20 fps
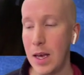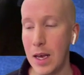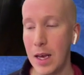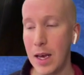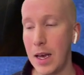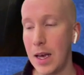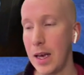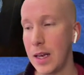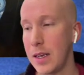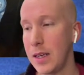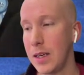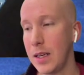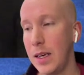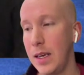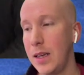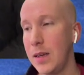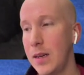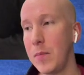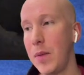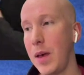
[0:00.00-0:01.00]
And he
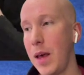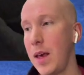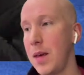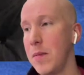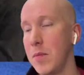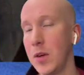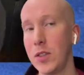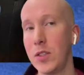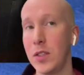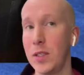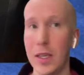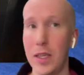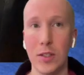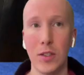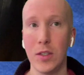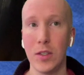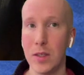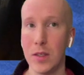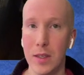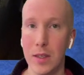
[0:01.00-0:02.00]
didn't pay much
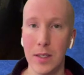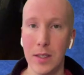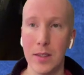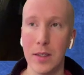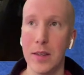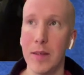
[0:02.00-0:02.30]
attention to this